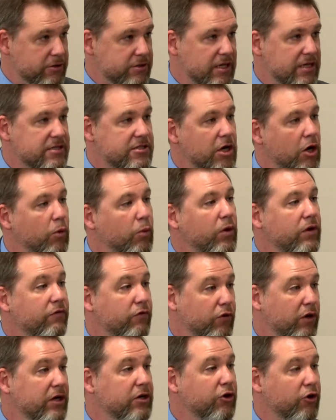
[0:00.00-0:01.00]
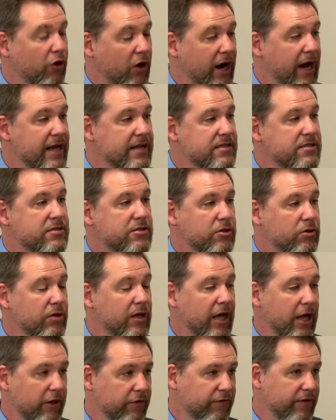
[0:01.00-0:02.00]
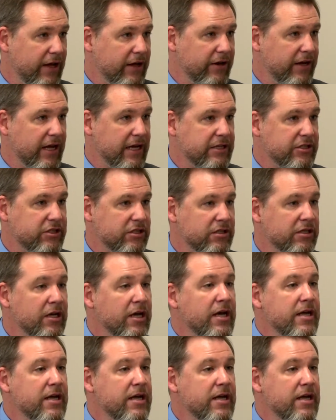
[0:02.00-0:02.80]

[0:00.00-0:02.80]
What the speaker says: And so we've written grants to the Health Foundation